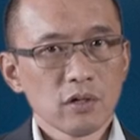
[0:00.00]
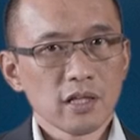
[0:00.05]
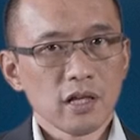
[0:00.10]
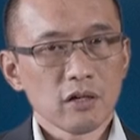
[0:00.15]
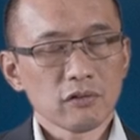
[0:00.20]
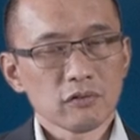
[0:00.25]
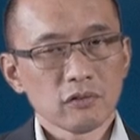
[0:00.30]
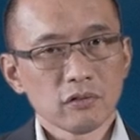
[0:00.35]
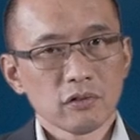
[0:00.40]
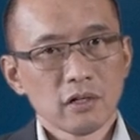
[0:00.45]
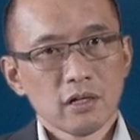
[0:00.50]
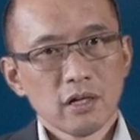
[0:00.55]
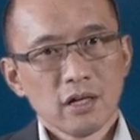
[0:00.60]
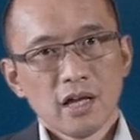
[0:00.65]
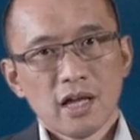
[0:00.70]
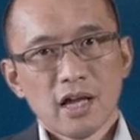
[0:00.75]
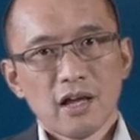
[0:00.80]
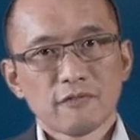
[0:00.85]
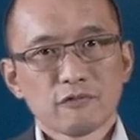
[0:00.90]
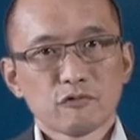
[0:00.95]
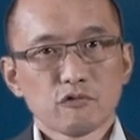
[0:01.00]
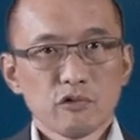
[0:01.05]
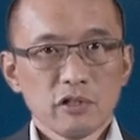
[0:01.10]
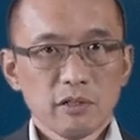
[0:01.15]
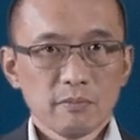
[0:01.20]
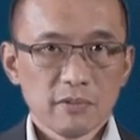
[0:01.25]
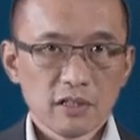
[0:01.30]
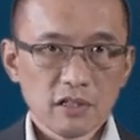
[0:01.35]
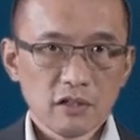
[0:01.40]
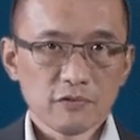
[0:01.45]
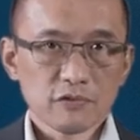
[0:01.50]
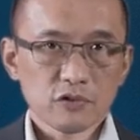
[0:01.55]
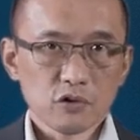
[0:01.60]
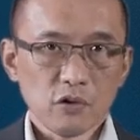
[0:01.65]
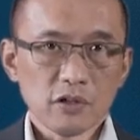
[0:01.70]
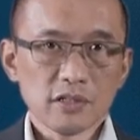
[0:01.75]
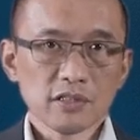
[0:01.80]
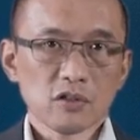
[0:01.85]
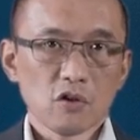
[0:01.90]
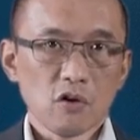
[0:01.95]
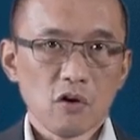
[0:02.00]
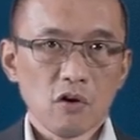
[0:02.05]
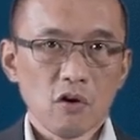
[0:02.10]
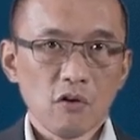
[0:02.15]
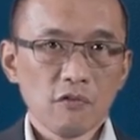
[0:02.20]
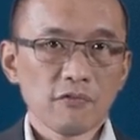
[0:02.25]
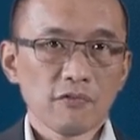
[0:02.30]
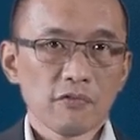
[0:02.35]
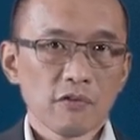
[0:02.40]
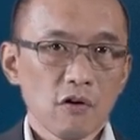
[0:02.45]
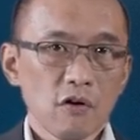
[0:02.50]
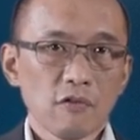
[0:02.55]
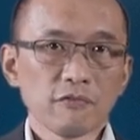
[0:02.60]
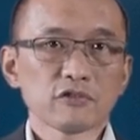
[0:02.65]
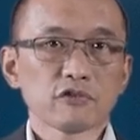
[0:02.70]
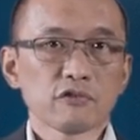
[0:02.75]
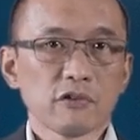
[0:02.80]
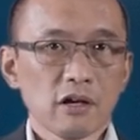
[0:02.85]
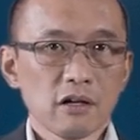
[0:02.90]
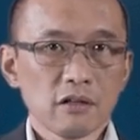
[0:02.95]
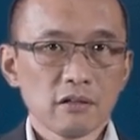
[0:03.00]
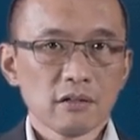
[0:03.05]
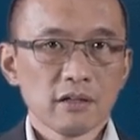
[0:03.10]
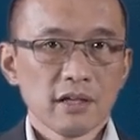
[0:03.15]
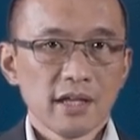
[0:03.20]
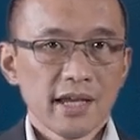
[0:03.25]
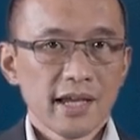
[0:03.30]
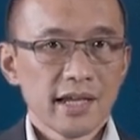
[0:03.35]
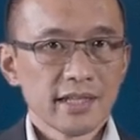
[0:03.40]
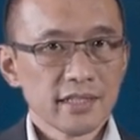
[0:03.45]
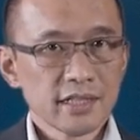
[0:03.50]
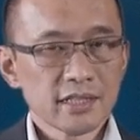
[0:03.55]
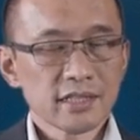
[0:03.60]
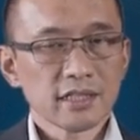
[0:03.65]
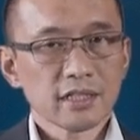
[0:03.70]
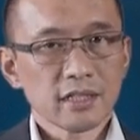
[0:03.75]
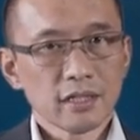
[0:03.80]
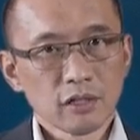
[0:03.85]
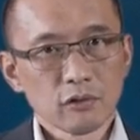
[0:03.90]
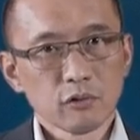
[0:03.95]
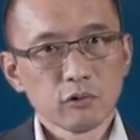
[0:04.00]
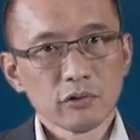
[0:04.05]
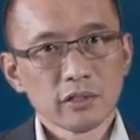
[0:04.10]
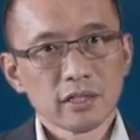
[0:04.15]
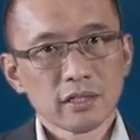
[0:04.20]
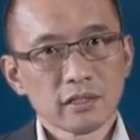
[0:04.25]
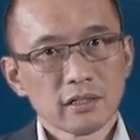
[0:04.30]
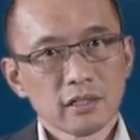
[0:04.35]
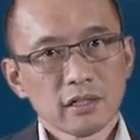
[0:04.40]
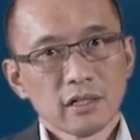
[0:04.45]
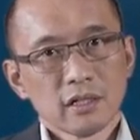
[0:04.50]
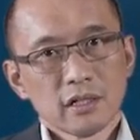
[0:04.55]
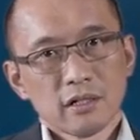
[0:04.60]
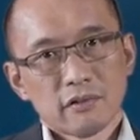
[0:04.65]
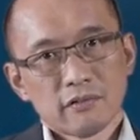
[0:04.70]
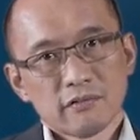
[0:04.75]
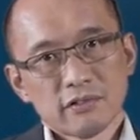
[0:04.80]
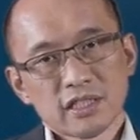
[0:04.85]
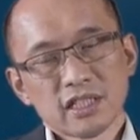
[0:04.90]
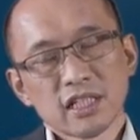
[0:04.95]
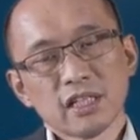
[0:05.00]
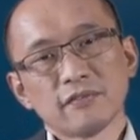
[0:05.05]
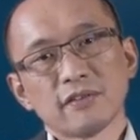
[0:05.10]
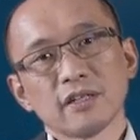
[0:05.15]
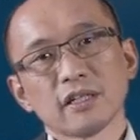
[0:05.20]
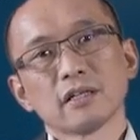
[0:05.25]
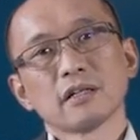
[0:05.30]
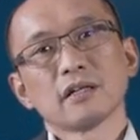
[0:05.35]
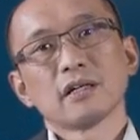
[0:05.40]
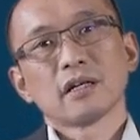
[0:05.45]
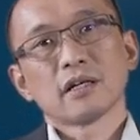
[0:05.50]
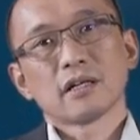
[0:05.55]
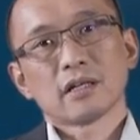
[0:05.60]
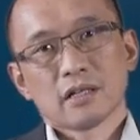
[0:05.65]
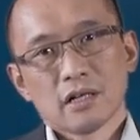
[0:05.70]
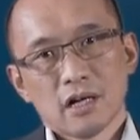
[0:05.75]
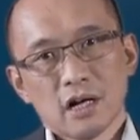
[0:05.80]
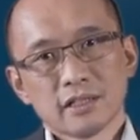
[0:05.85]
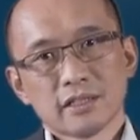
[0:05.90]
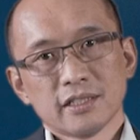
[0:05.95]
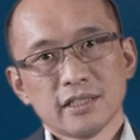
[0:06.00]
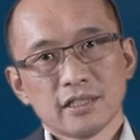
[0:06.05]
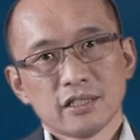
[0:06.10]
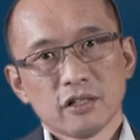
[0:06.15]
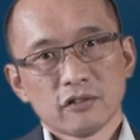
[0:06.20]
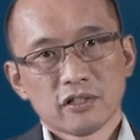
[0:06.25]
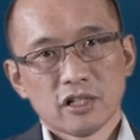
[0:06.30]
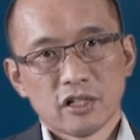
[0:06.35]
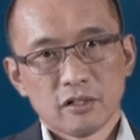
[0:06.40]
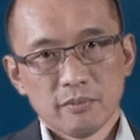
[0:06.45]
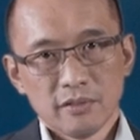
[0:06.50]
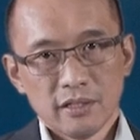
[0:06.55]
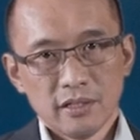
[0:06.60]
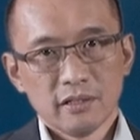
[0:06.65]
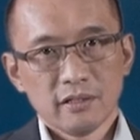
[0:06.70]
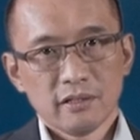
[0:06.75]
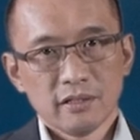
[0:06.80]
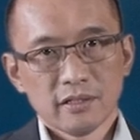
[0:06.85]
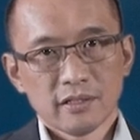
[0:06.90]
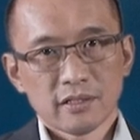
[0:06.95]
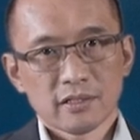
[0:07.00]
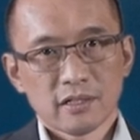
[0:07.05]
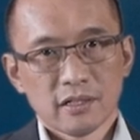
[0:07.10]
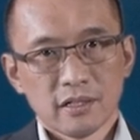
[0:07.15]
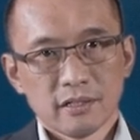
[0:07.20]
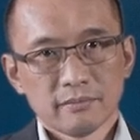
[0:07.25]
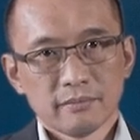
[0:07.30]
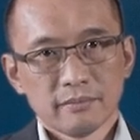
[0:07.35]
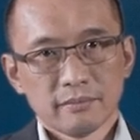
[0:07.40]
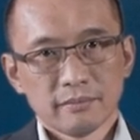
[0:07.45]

allowed to have treatment of choice off trial, and this included receiving CAR T-cell therapy in this arm.